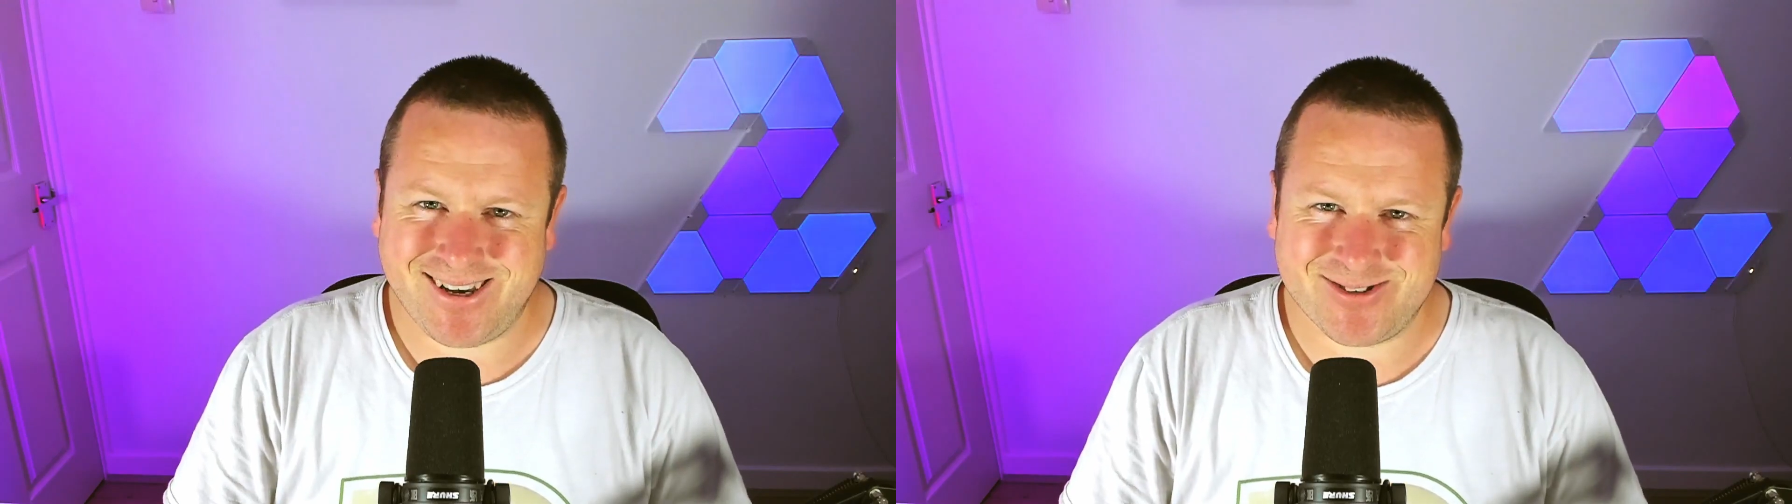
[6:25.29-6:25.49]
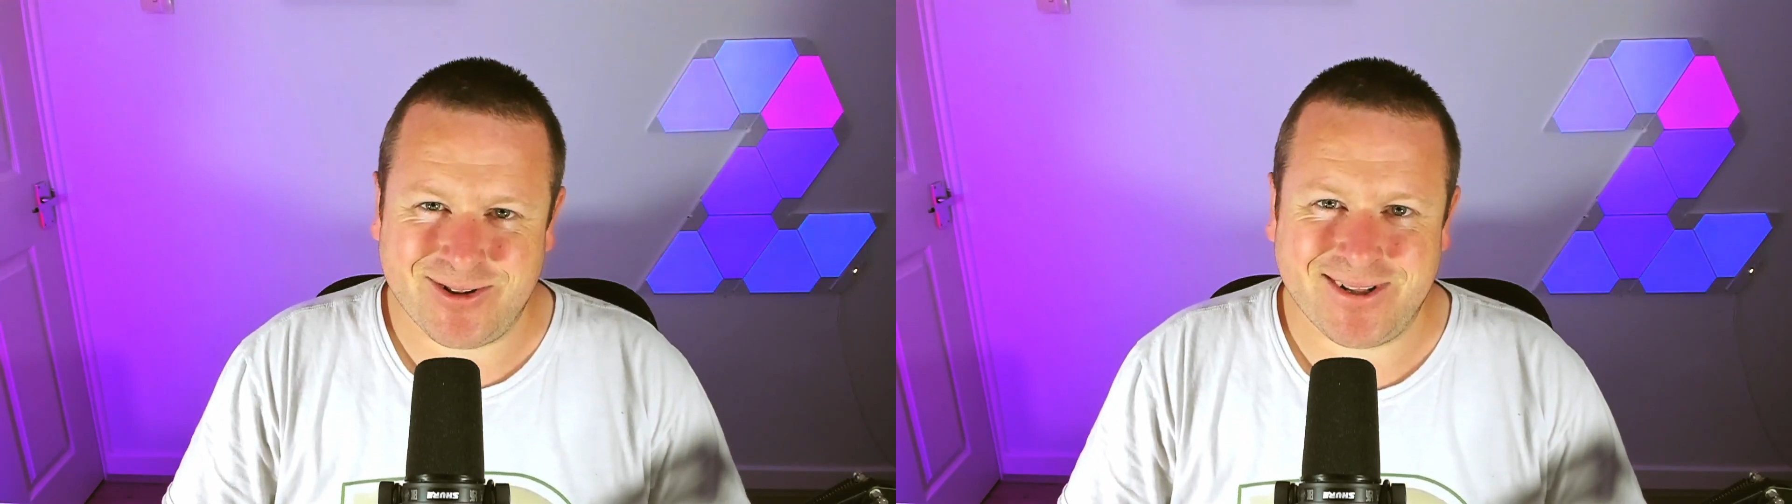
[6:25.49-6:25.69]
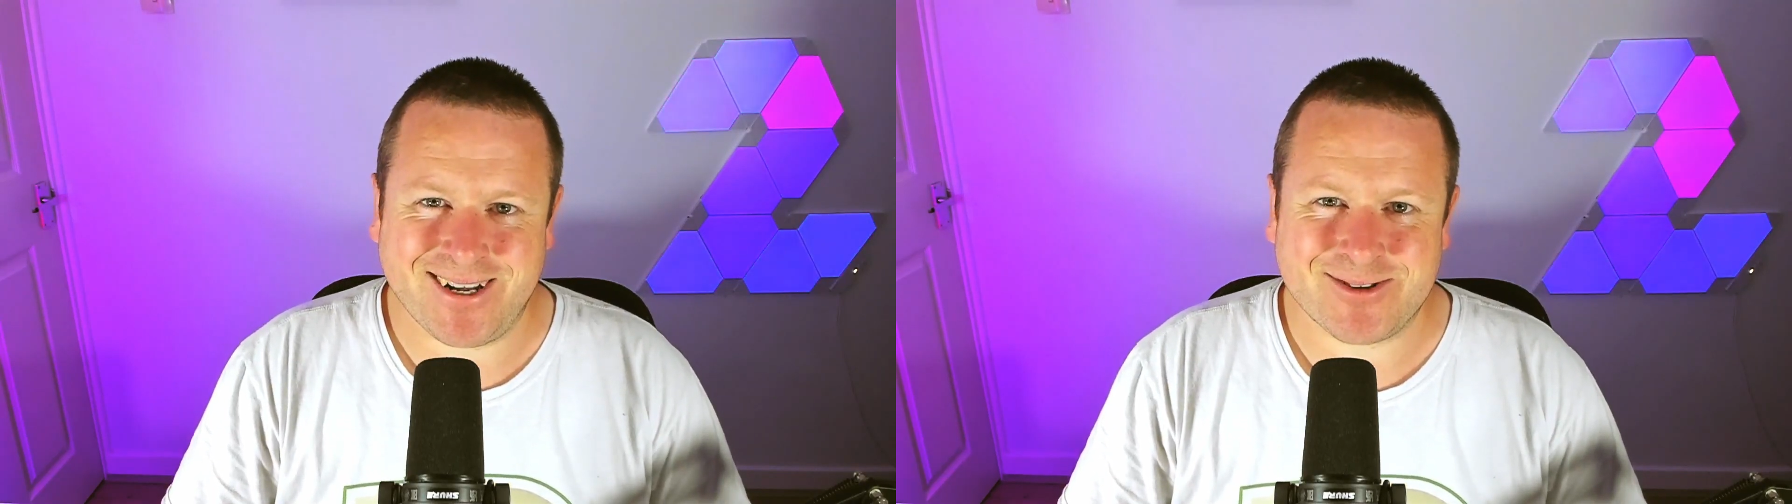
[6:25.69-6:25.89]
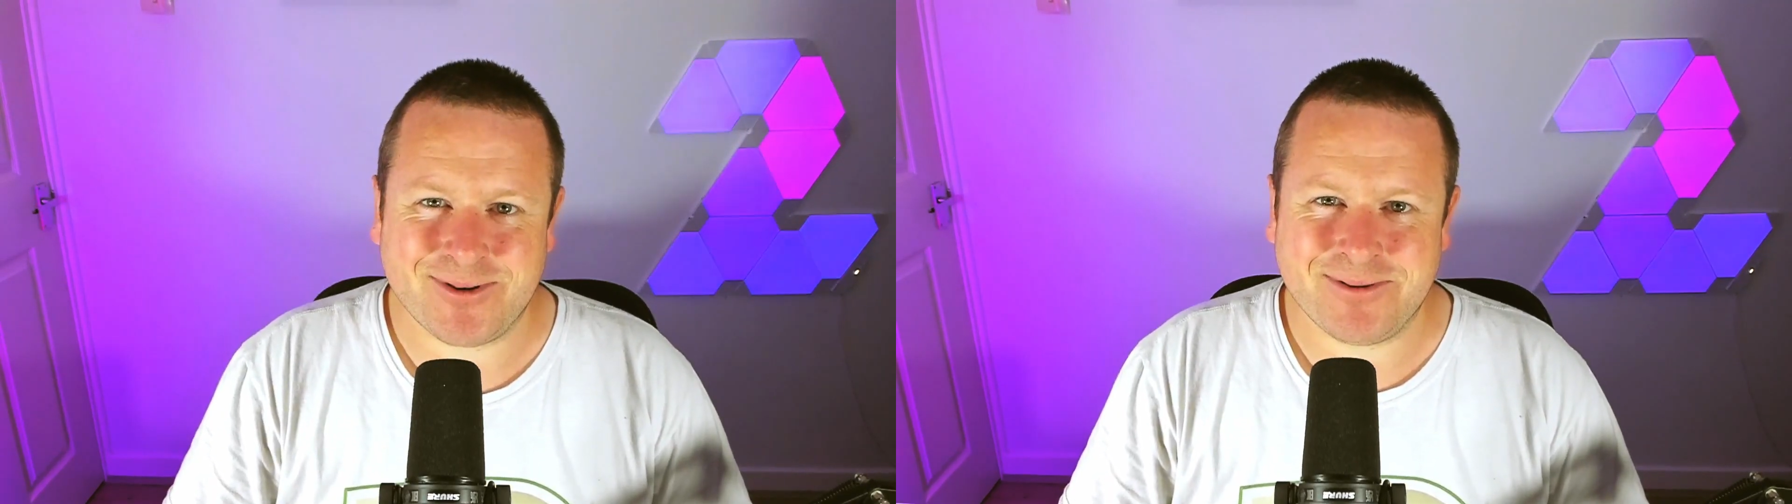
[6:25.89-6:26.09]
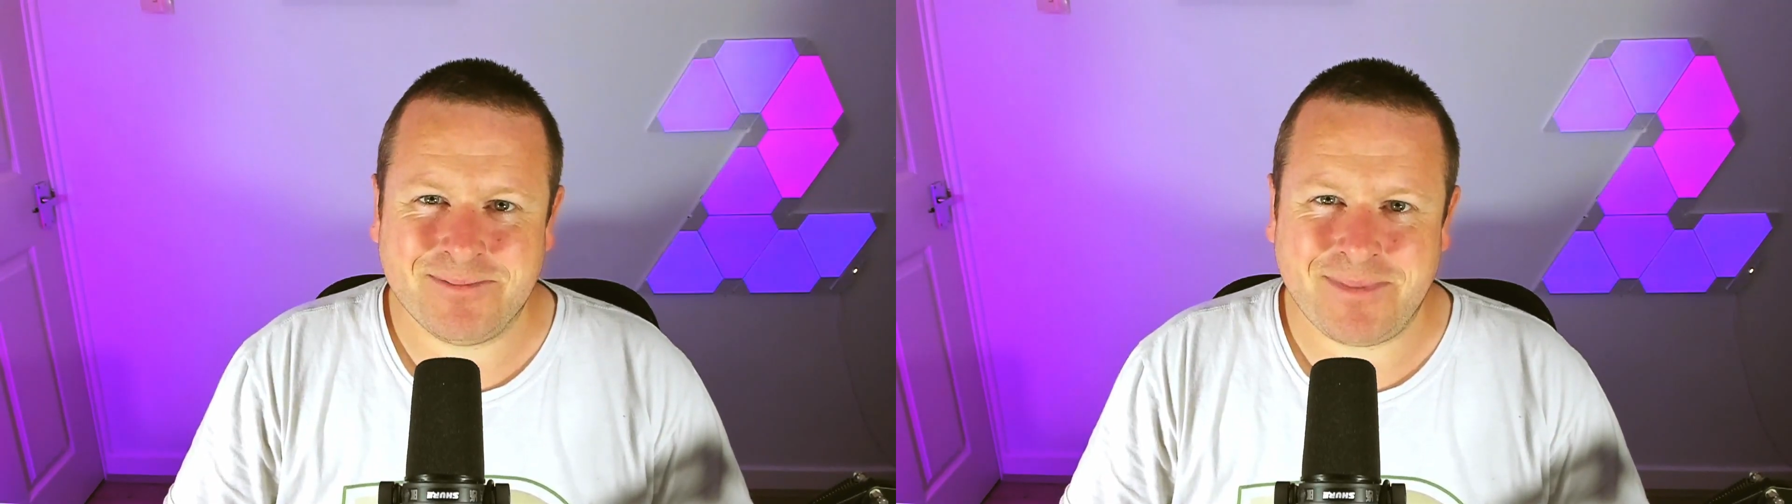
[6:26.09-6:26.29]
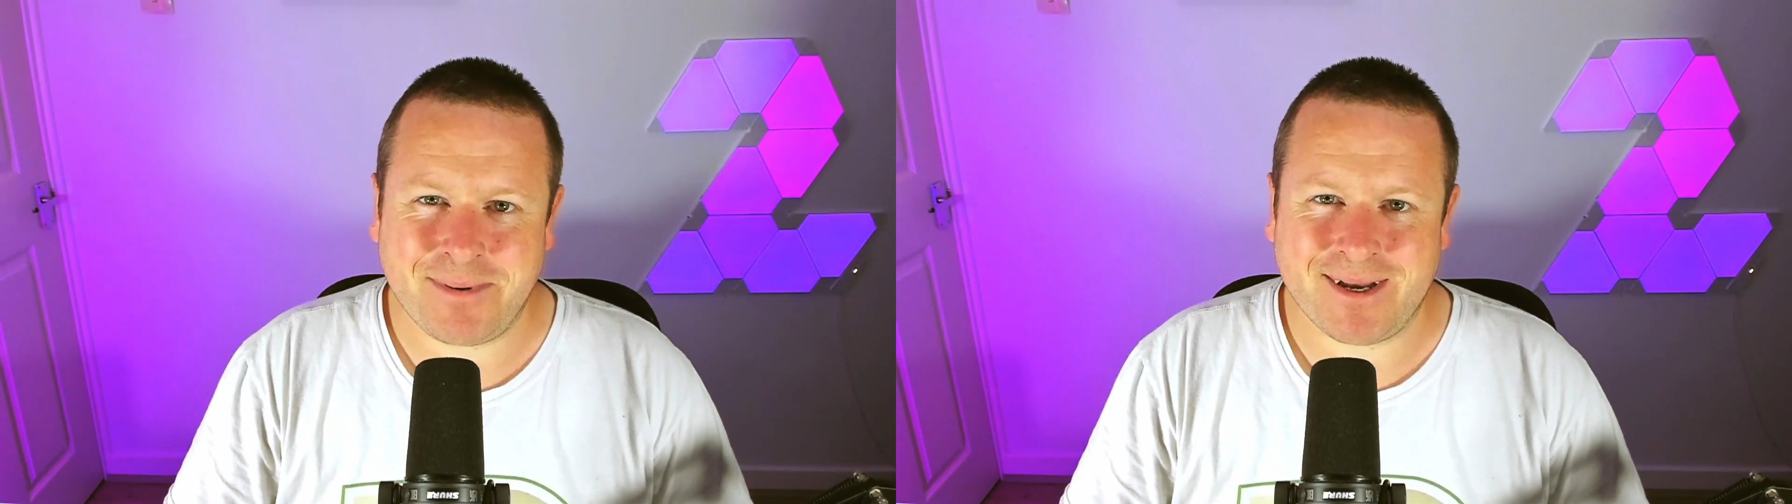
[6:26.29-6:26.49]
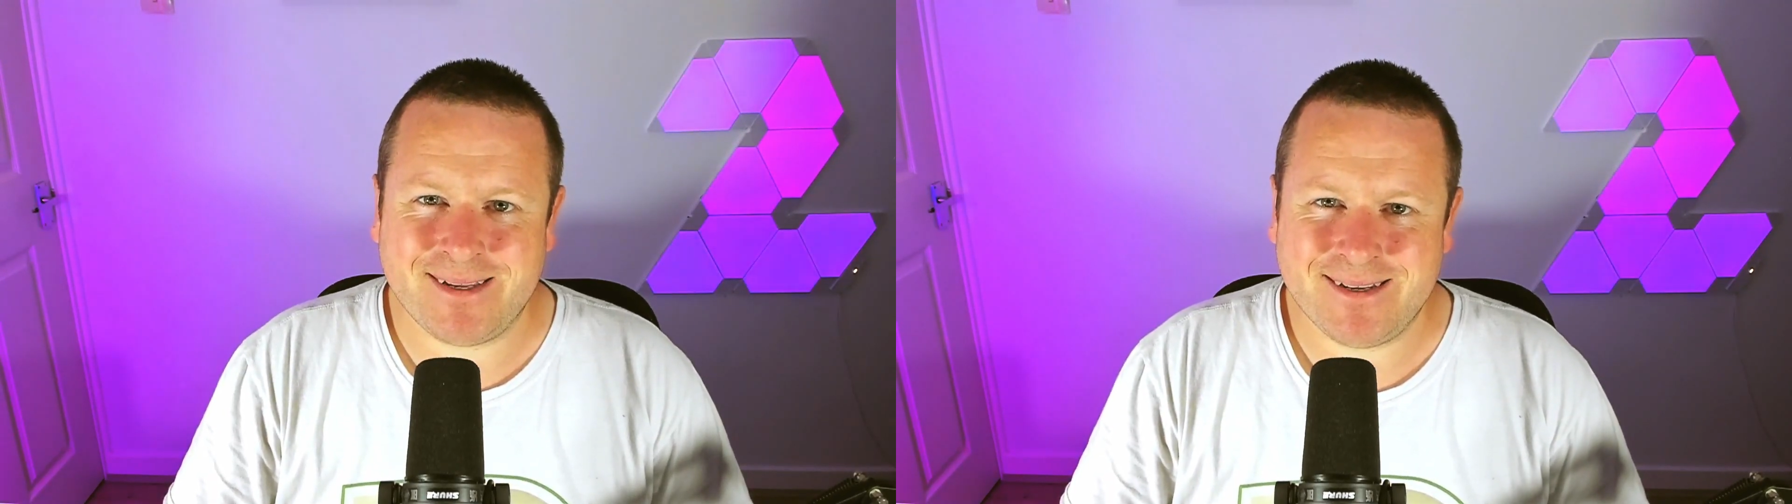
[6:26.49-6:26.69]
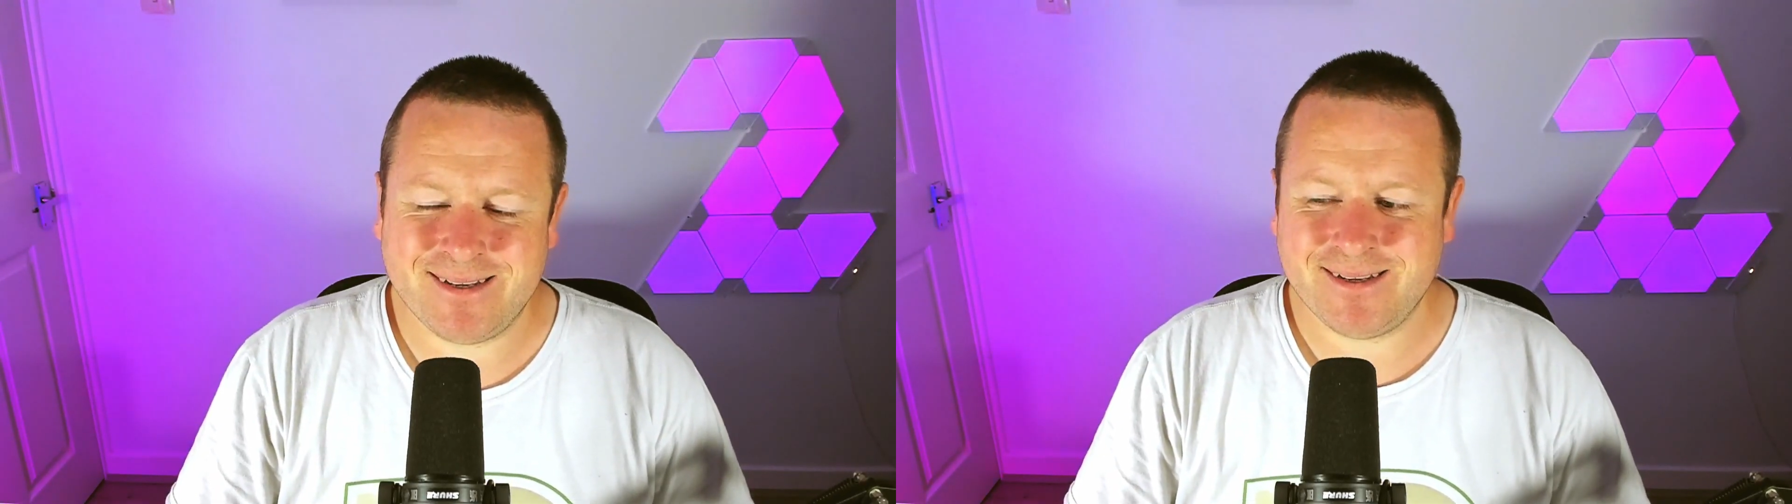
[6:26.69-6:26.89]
guys all in the next one. Bye-bye.